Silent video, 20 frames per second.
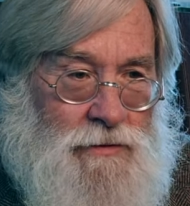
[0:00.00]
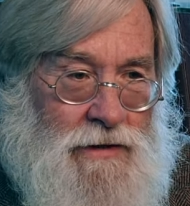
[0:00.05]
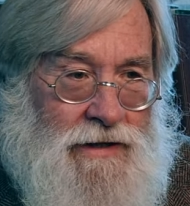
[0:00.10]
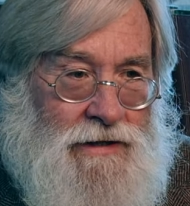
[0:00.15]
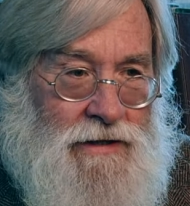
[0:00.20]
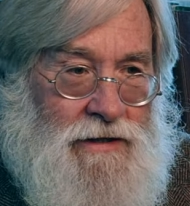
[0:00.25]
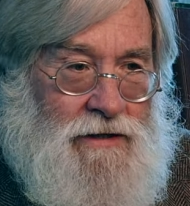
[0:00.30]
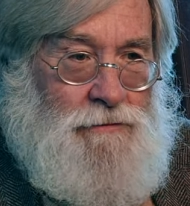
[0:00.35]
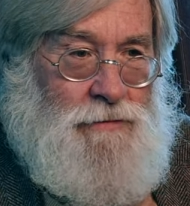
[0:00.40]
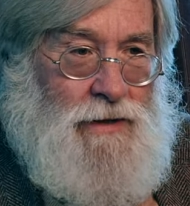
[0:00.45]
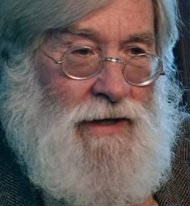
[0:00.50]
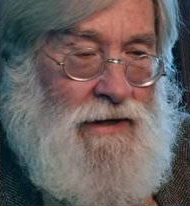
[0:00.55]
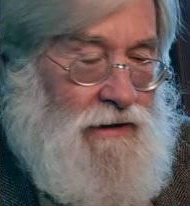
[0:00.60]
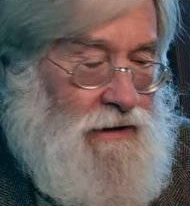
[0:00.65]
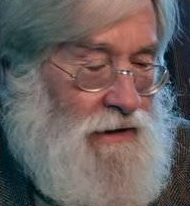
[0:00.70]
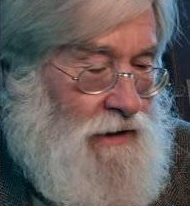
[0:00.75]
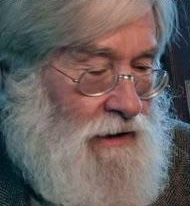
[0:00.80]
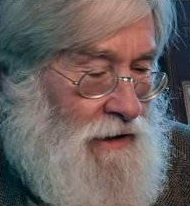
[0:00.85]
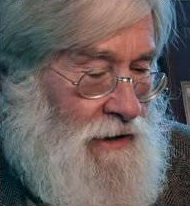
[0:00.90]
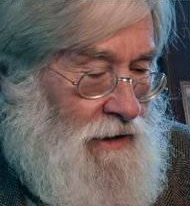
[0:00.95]
related to
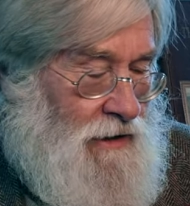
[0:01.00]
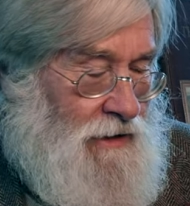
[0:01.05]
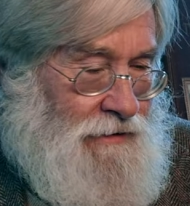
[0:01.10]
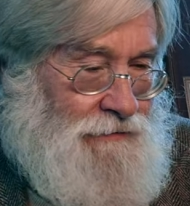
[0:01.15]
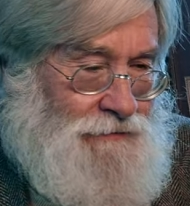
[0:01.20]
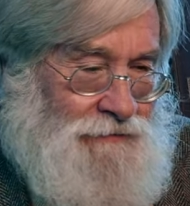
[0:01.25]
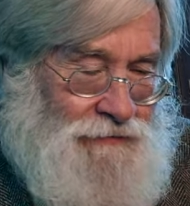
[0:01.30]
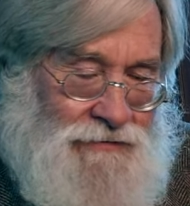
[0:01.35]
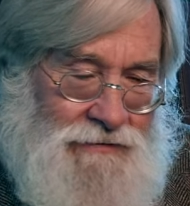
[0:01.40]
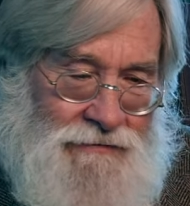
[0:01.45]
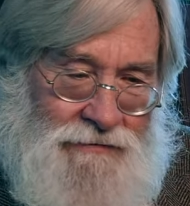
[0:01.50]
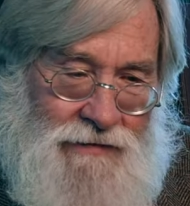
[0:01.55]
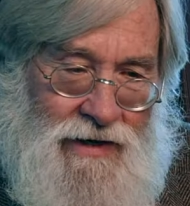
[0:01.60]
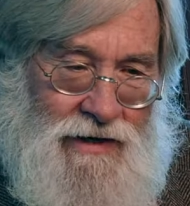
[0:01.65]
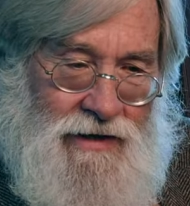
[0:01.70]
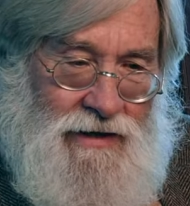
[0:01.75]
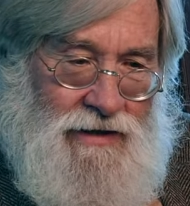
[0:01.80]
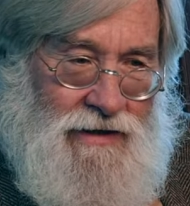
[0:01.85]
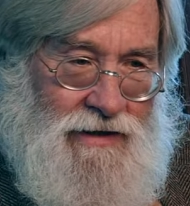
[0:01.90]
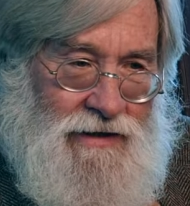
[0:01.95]
painting,
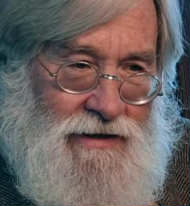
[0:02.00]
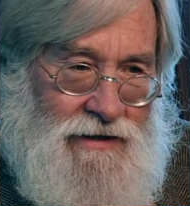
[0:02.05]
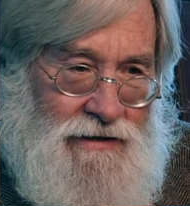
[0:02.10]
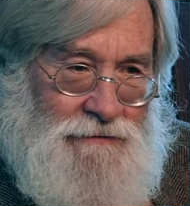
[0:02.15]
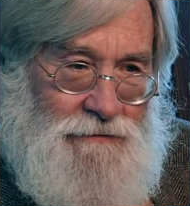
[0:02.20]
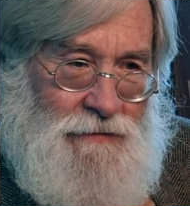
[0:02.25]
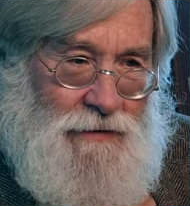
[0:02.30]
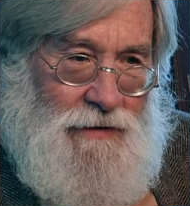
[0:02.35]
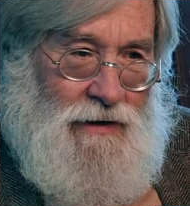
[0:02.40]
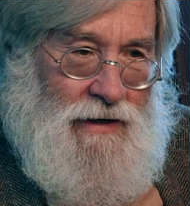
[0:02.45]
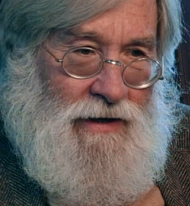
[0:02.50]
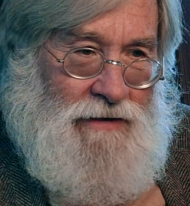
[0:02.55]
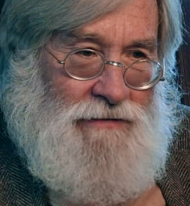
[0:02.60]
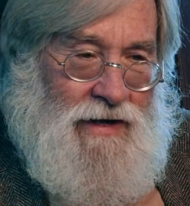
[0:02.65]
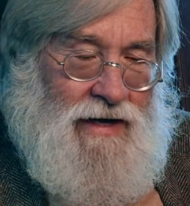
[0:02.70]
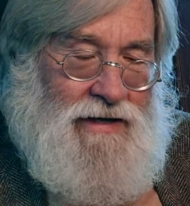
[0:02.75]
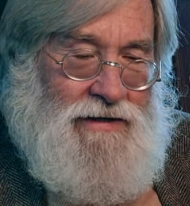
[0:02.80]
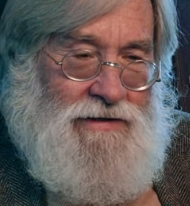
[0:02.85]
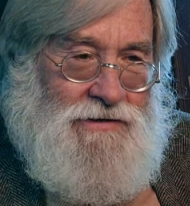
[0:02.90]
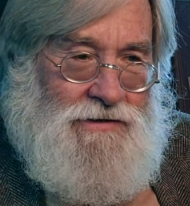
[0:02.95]
um, and
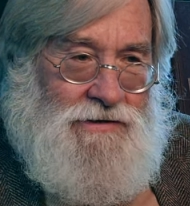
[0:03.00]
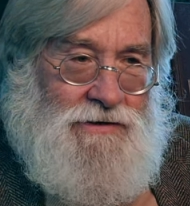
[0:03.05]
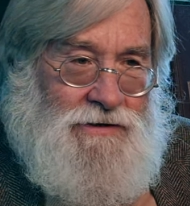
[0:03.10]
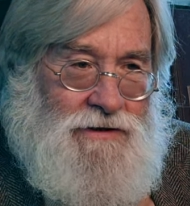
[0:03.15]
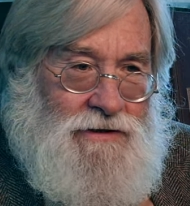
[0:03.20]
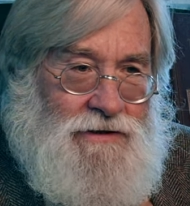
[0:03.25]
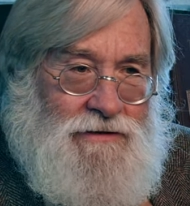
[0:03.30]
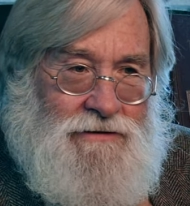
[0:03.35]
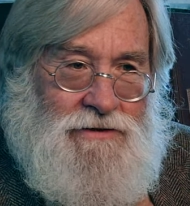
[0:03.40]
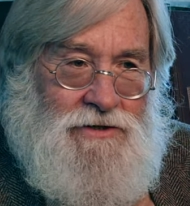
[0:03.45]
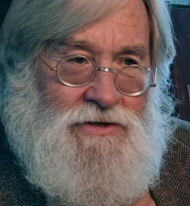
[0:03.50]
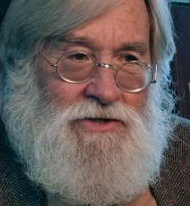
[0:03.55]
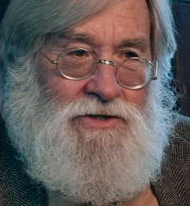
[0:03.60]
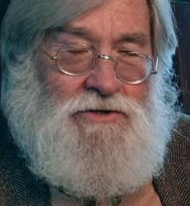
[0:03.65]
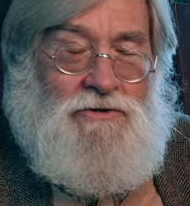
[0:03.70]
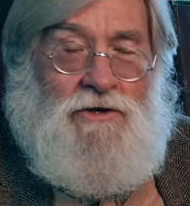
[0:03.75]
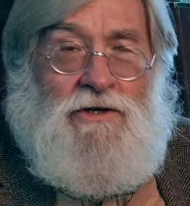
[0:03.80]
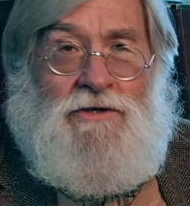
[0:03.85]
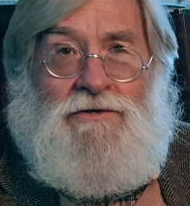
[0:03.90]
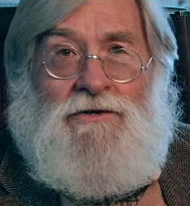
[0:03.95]
that is the
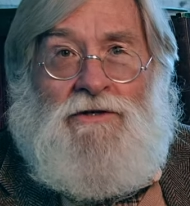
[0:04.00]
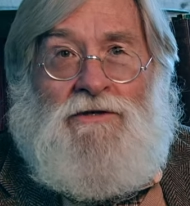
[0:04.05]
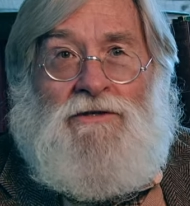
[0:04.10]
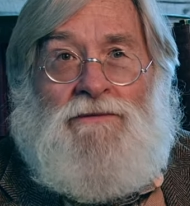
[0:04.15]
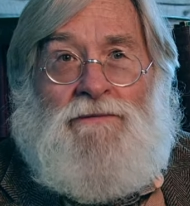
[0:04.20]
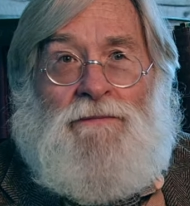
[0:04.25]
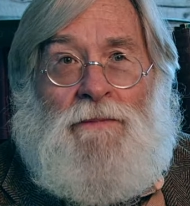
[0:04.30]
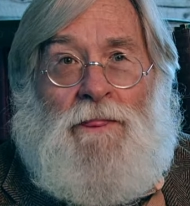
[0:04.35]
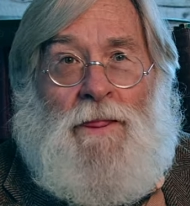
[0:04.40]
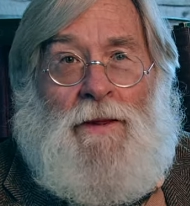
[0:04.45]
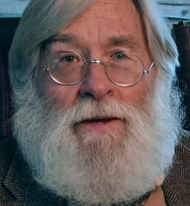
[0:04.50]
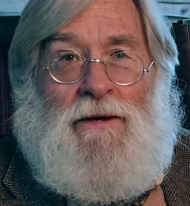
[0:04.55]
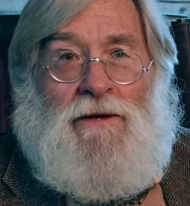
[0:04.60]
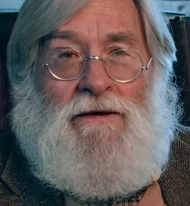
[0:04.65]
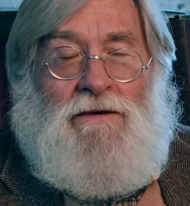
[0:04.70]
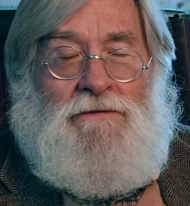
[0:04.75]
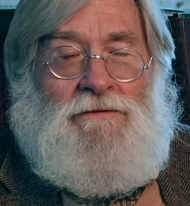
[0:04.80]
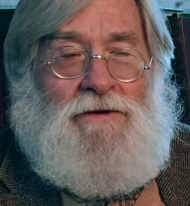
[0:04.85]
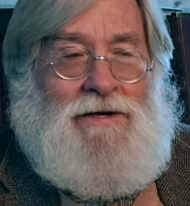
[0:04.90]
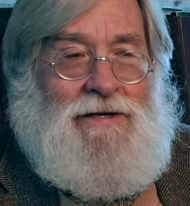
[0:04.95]
distortion
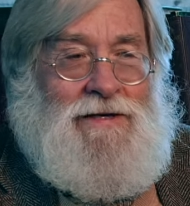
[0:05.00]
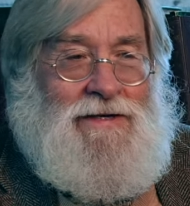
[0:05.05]
of